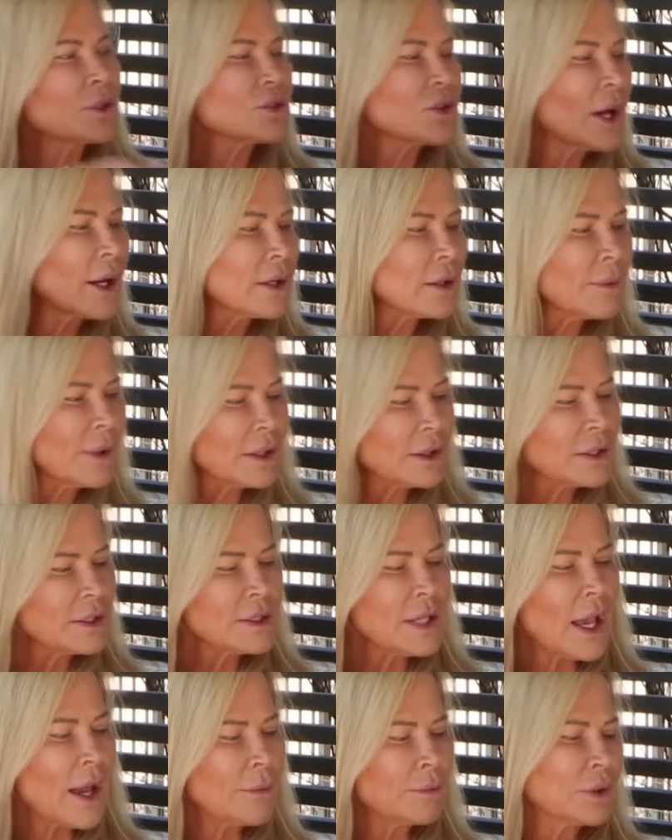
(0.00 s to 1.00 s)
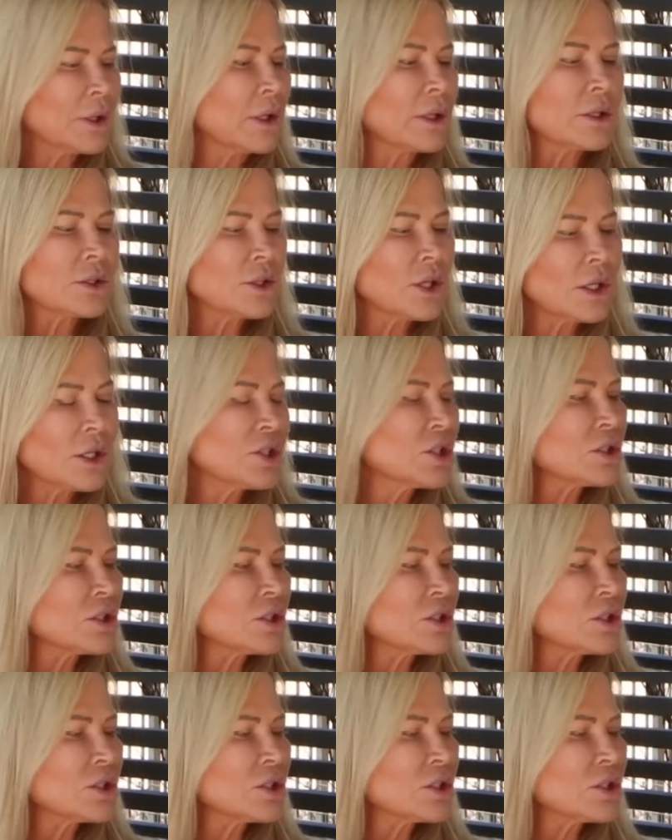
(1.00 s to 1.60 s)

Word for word: been trying to make this happen, and it